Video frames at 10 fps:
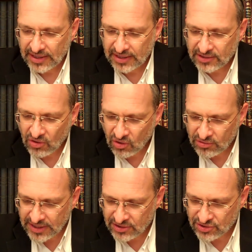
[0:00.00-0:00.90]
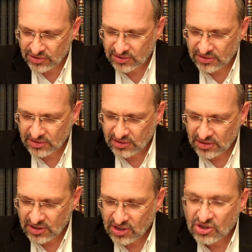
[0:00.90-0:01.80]
and the whole nation
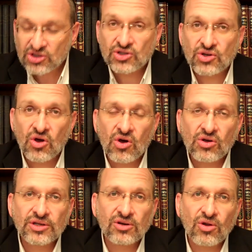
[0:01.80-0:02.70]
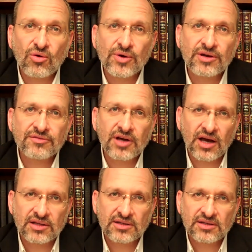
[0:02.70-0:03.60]
saw the glory of
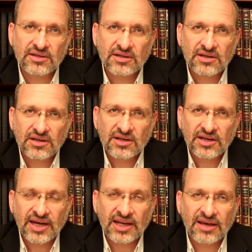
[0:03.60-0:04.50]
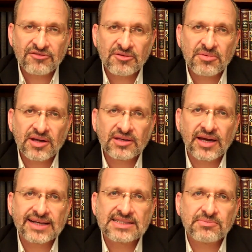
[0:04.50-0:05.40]
God, and everybody
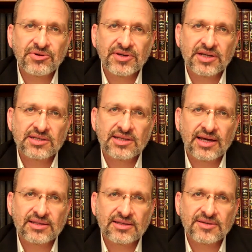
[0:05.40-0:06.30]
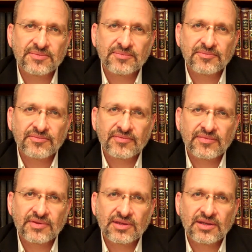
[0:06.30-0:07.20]
experienced that.
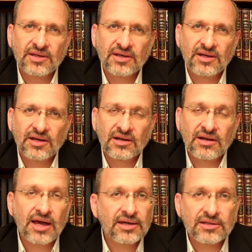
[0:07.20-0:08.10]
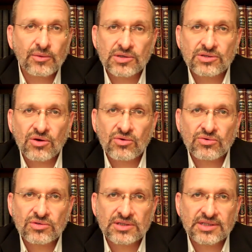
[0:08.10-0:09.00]
Like there was
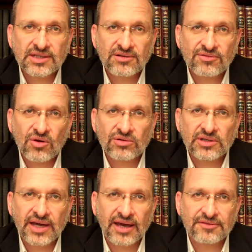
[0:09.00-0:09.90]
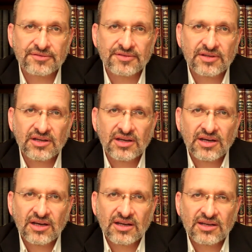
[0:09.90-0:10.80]
no sin of golden calf.
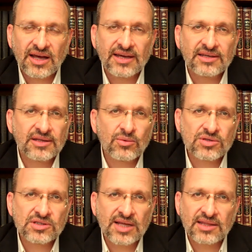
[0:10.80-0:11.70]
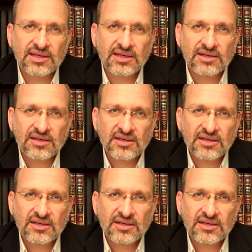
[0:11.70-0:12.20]
Like there was nothing